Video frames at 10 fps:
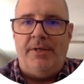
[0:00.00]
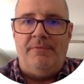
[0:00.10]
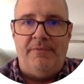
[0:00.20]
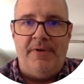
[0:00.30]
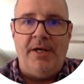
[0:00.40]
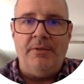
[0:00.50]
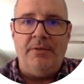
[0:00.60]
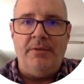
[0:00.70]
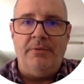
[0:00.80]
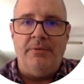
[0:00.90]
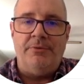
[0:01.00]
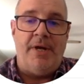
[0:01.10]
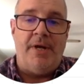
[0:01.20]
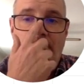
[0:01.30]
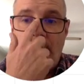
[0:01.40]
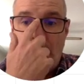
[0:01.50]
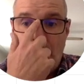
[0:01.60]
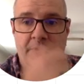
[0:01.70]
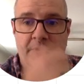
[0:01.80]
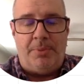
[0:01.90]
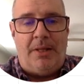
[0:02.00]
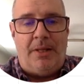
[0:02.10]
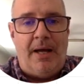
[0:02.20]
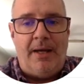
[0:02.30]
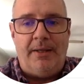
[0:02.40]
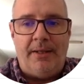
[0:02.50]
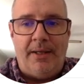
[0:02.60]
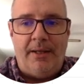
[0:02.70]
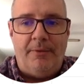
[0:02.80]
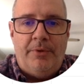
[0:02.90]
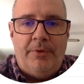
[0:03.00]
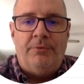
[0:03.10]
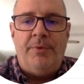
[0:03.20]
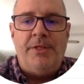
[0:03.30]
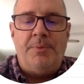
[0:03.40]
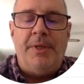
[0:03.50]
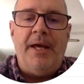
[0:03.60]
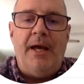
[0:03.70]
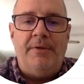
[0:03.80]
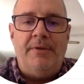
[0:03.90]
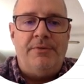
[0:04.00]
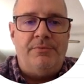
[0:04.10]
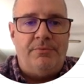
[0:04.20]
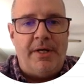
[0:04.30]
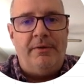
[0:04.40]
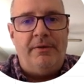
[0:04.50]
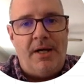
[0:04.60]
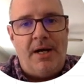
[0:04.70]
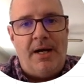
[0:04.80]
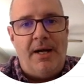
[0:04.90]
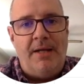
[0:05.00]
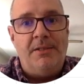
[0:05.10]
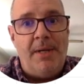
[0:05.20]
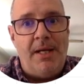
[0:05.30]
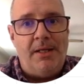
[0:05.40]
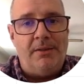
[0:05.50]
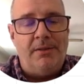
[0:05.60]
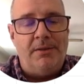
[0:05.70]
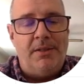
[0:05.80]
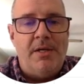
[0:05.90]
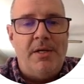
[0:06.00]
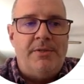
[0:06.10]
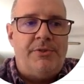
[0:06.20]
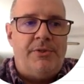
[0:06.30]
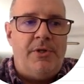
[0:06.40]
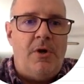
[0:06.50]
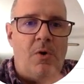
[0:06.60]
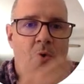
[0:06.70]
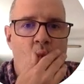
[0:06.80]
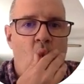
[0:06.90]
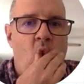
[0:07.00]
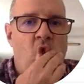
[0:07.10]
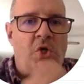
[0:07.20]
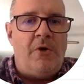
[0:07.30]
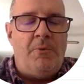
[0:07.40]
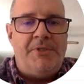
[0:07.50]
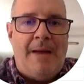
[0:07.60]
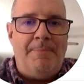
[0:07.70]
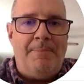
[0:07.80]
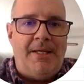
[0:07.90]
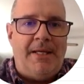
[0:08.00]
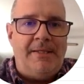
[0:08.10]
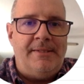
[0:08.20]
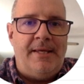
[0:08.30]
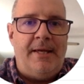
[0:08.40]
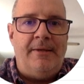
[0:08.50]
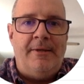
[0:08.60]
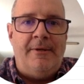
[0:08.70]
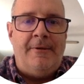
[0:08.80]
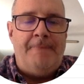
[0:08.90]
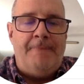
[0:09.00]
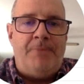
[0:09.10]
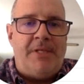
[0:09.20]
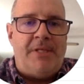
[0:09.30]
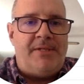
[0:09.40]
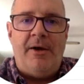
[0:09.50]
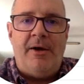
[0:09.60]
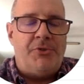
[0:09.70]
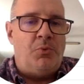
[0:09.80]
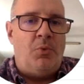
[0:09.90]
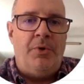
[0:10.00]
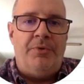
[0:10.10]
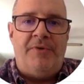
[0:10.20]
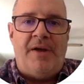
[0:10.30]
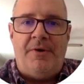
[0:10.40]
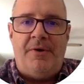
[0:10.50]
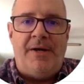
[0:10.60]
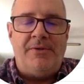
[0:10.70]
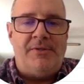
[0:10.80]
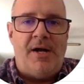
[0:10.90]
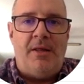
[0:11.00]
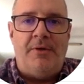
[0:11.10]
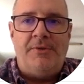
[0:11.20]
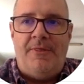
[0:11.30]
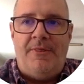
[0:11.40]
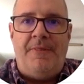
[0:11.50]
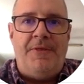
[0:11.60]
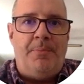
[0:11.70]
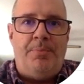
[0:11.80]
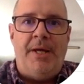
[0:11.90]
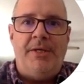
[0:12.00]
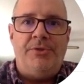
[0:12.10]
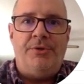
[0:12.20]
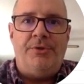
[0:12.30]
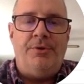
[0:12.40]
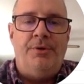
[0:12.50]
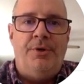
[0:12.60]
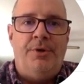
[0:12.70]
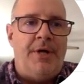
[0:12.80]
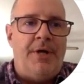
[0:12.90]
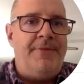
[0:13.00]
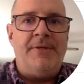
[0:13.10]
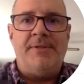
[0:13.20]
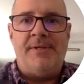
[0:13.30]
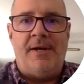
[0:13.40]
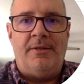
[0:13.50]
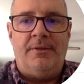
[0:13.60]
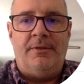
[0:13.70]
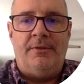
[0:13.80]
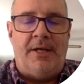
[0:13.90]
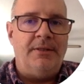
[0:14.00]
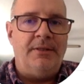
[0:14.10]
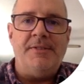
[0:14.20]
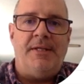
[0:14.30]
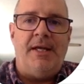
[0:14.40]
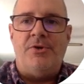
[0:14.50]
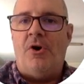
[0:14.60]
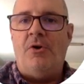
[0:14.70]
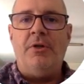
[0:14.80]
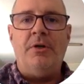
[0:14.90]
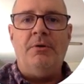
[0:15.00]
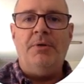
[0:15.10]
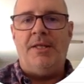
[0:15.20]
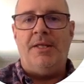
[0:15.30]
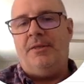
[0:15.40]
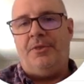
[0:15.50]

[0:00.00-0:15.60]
very little, record low supply, and with the rates we have, it is record high demand. So what's happening is that let's say a house is worth $500,000, and that the appraiser and the seller and the listing agent all agree that the